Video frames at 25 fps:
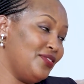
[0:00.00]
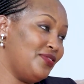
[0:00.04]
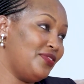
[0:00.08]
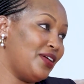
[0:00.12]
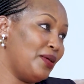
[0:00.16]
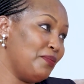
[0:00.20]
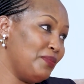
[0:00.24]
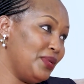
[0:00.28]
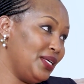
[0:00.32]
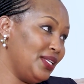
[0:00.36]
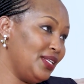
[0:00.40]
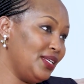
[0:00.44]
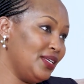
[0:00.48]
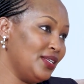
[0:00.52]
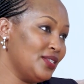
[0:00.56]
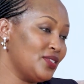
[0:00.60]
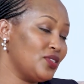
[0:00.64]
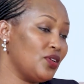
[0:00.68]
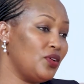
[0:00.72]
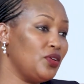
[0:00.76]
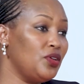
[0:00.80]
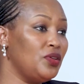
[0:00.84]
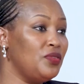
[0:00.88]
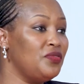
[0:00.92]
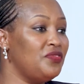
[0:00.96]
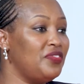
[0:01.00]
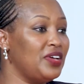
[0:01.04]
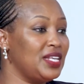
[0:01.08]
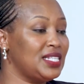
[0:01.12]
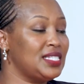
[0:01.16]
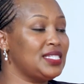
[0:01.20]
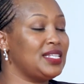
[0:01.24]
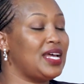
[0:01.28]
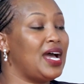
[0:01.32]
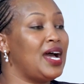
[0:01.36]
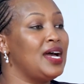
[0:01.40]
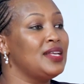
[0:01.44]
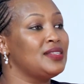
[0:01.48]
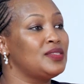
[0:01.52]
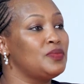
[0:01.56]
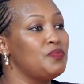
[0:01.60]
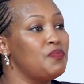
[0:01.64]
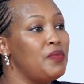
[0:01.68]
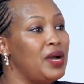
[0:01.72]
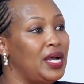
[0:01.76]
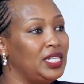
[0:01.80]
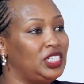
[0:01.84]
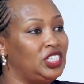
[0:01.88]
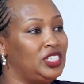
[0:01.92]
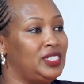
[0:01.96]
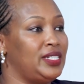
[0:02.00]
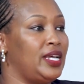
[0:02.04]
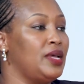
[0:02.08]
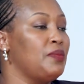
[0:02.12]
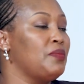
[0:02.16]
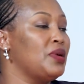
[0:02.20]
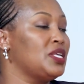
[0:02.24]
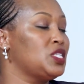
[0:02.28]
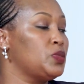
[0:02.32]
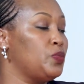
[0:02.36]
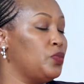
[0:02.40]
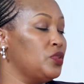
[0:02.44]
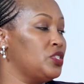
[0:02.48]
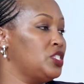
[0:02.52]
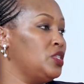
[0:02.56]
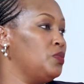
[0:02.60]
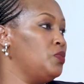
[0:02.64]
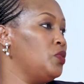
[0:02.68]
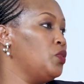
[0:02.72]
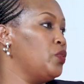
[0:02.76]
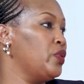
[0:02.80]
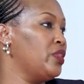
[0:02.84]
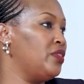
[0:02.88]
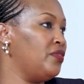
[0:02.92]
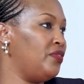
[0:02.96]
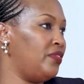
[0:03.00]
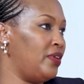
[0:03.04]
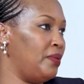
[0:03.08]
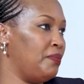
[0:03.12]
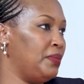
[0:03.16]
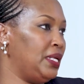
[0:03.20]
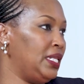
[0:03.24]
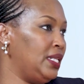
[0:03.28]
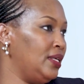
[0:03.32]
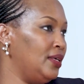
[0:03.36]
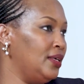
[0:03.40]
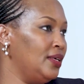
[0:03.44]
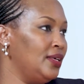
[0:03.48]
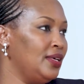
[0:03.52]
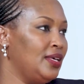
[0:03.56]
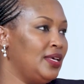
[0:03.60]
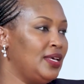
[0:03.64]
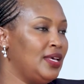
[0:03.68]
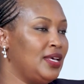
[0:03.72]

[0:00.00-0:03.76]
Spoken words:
So you invest as much time as possible with family.